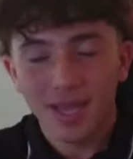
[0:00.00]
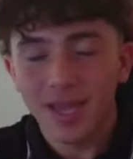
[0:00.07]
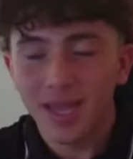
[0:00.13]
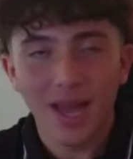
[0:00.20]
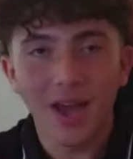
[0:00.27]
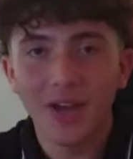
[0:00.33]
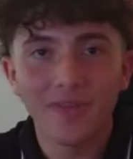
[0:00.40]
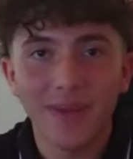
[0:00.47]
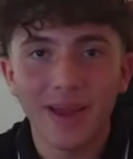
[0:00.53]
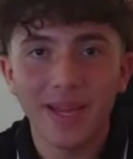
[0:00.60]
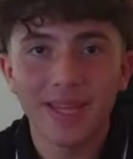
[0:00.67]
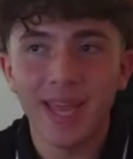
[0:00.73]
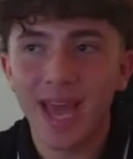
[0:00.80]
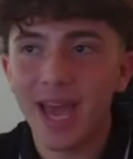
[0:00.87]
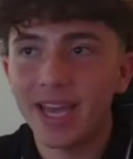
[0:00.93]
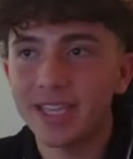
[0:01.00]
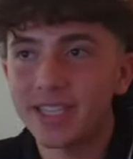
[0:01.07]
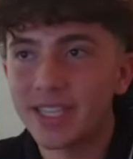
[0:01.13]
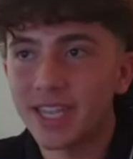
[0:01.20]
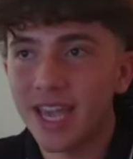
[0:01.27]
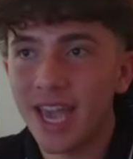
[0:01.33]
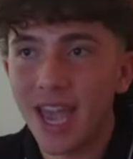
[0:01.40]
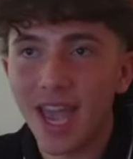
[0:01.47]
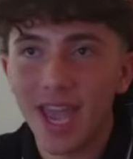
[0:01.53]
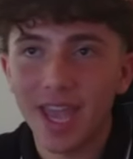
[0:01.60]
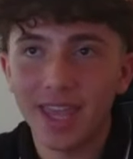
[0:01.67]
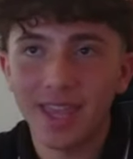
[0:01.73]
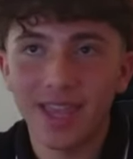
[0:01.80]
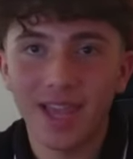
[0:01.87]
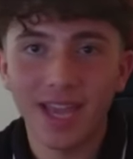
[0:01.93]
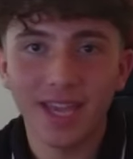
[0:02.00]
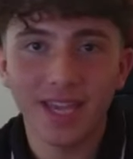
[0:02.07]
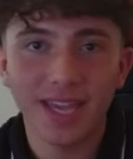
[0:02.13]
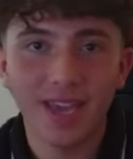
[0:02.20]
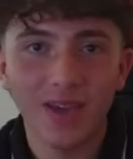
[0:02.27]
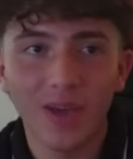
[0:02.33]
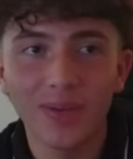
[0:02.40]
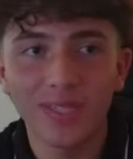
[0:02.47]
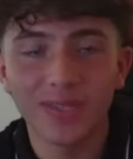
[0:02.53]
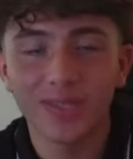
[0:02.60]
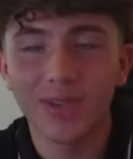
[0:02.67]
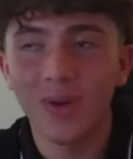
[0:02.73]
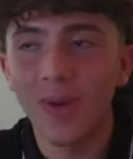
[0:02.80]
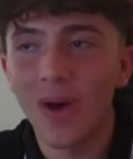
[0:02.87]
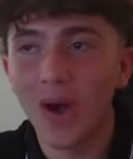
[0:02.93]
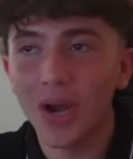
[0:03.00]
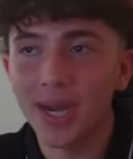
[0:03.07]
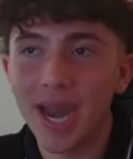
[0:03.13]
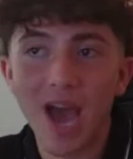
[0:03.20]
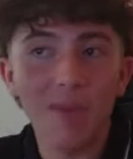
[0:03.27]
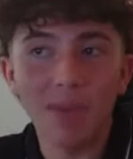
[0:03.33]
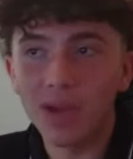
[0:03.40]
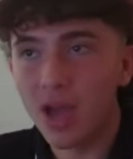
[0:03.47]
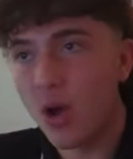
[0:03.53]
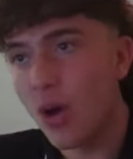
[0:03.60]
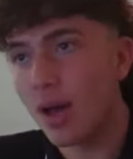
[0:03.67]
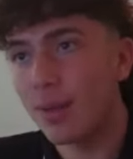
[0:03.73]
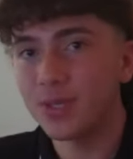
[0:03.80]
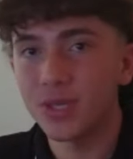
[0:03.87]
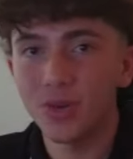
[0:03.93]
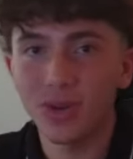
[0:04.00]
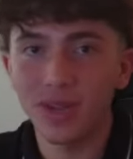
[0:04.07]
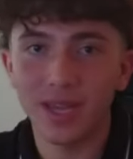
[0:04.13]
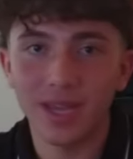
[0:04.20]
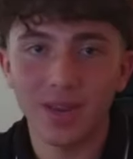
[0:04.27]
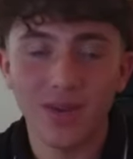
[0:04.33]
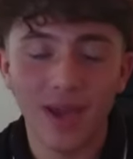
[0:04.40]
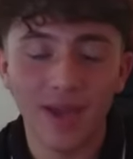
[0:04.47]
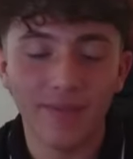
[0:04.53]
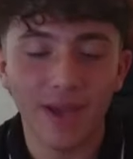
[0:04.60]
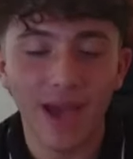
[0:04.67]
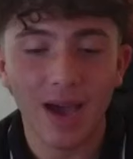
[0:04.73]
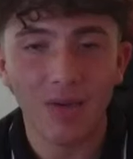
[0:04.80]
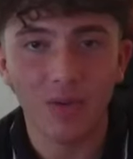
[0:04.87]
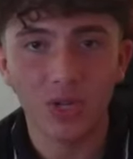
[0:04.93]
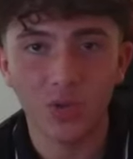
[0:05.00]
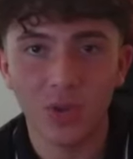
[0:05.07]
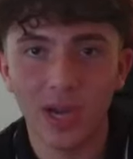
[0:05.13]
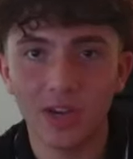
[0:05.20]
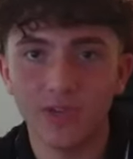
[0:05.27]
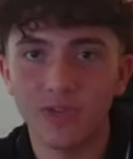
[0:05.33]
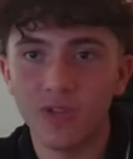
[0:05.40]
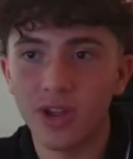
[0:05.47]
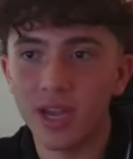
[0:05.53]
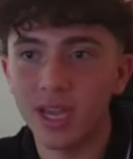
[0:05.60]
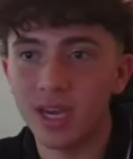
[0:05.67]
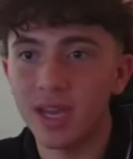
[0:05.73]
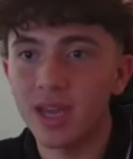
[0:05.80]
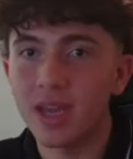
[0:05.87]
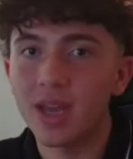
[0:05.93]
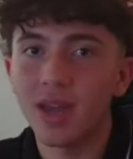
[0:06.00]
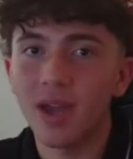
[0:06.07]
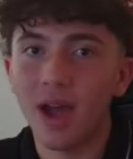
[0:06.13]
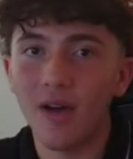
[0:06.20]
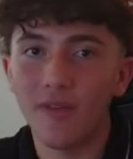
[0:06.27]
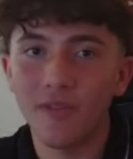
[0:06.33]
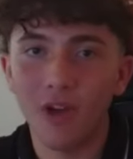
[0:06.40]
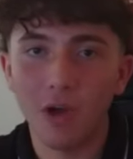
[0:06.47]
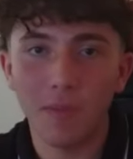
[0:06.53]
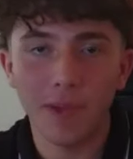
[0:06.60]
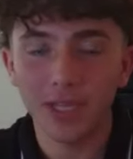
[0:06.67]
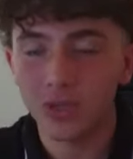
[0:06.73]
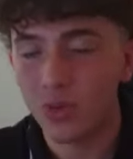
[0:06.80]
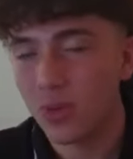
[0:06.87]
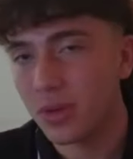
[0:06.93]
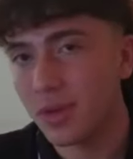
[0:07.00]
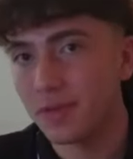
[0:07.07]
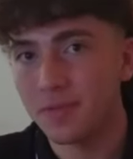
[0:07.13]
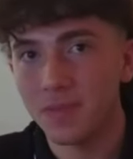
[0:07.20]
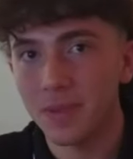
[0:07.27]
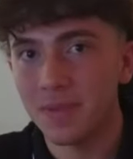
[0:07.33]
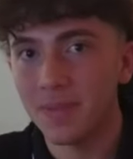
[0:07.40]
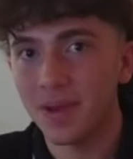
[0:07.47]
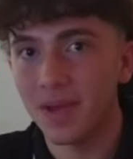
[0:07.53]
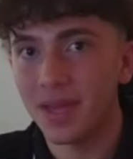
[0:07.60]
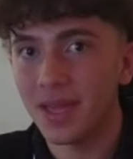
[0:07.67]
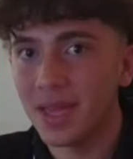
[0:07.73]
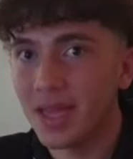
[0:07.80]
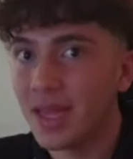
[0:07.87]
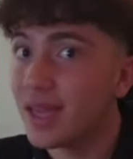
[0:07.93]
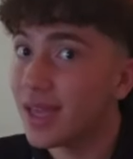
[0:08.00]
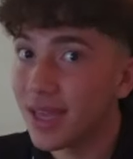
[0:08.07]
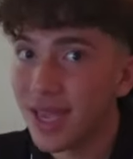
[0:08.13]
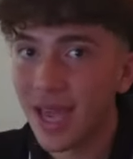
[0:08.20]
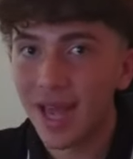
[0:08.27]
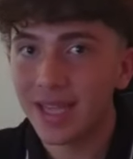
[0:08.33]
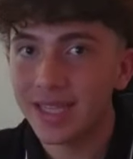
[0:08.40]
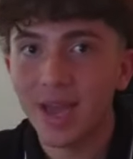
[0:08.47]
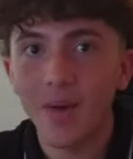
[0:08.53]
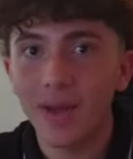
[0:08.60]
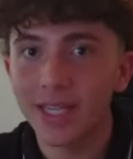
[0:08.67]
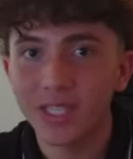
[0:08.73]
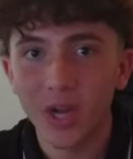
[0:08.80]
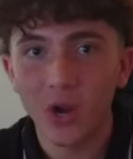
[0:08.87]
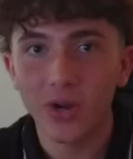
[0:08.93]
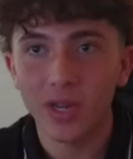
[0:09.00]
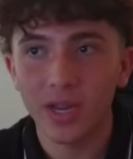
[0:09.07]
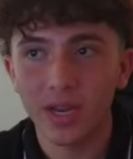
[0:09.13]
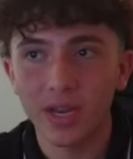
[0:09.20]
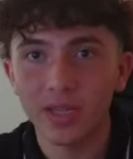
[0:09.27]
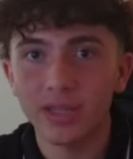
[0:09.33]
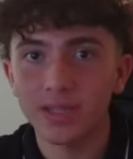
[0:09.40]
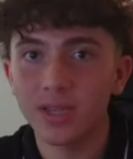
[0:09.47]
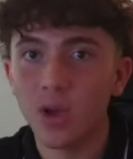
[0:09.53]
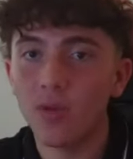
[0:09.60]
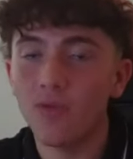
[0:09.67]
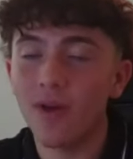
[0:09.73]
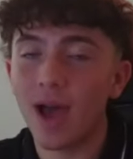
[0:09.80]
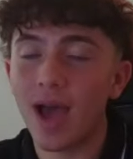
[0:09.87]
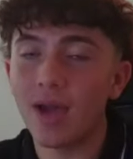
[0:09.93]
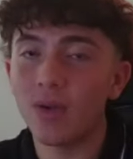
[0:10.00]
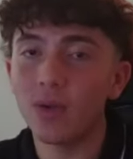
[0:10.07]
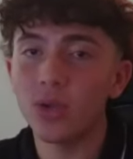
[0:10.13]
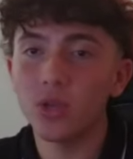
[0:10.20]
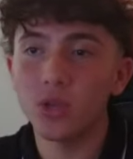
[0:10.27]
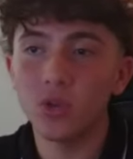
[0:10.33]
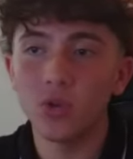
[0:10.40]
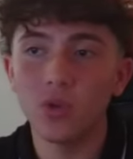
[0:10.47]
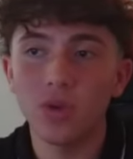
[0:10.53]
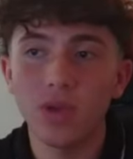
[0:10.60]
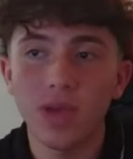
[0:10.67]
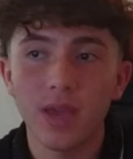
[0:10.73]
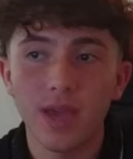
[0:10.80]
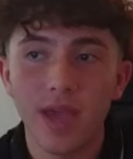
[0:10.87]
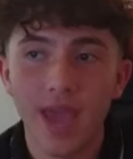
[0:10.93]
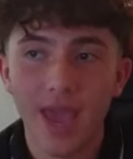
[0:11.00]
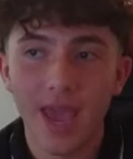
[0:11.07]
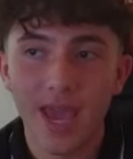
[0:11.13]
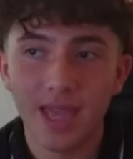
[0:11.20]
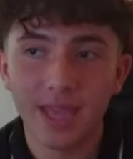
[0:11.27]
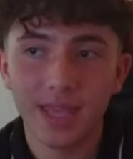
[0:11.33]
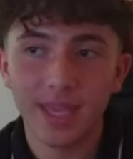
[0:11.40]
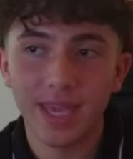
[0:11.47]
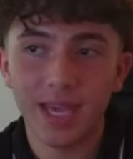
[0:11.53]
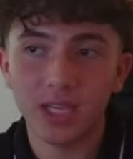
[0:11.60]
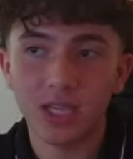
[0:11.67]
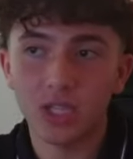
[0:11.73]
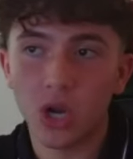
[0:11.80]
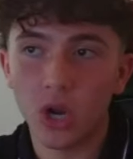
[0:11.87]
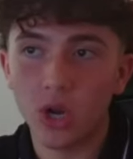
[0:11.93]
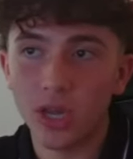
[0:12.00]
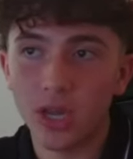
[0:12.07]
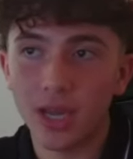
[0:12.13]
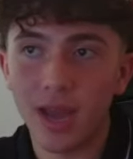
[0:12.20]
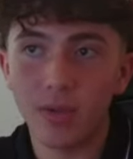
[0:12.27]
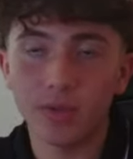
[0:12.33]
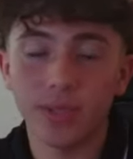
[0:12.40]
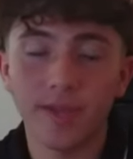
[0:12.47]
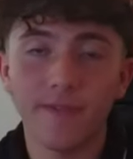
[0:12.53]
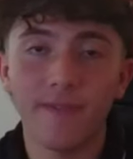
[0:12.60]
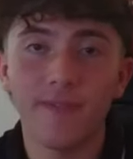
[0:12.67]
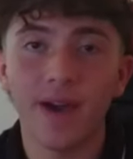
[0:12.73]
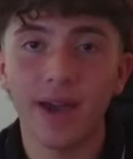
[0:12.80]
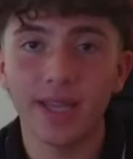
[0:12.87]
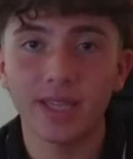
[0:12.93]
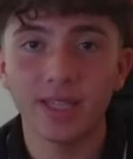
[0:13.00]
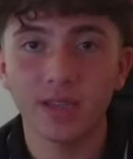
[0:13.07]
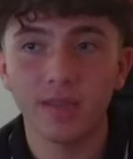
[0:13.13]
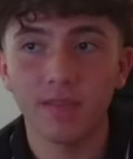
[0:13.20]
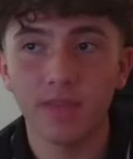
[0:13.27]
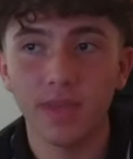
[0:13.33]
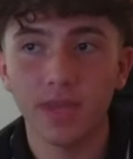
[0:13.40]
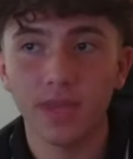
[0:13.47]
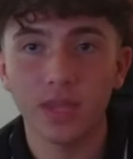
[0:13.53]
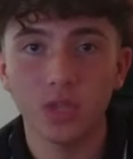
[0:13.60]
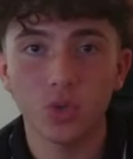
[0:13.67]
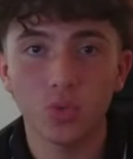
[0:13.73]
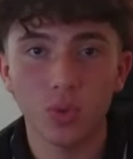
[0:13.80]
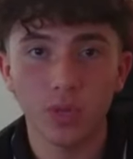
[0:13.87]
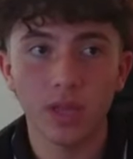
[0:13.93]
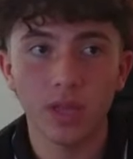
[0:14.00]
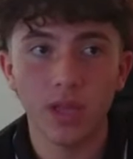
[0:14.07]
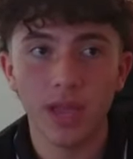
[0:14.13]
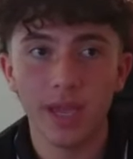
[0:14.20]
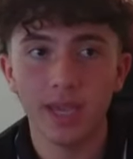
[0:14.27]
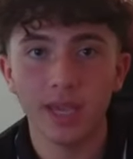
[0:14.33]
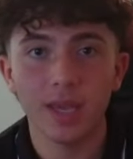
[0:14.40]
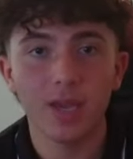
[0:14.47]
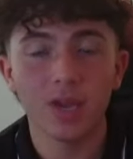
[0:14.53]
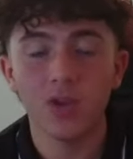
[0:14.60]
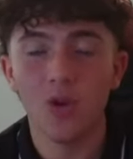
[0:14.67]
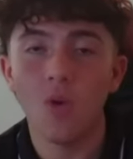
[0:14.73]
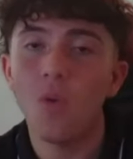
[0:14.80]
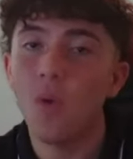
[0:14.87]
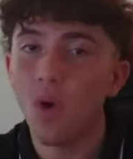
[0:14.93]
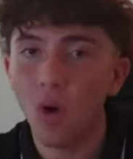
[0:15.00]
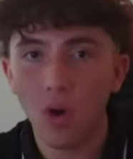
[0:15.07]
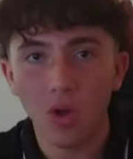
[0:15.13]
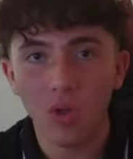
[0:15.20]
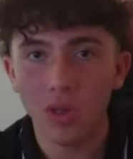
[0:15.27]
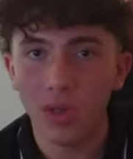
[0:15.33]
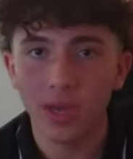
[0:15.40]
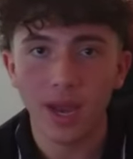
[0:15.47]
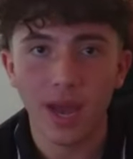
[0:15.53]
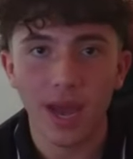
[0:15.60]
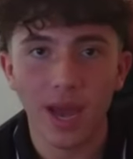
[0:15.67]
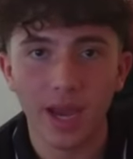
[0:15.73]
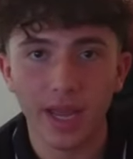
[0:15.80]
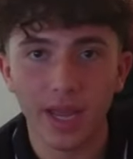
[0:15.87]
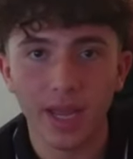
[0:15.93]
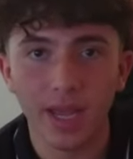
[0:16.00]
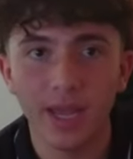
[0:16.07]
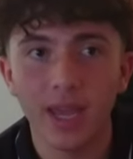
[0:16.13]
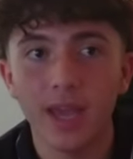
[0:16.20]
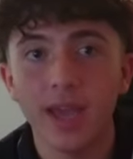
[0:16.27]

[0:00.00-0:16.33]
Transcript: under my desk, and like, it was so hard. Now I'm a co-op student, you know, I have hours where I trade for all my school gives me. But yeah, that's how I started. So if I were you, and to get started, I would say find something that you really like, go all in on it,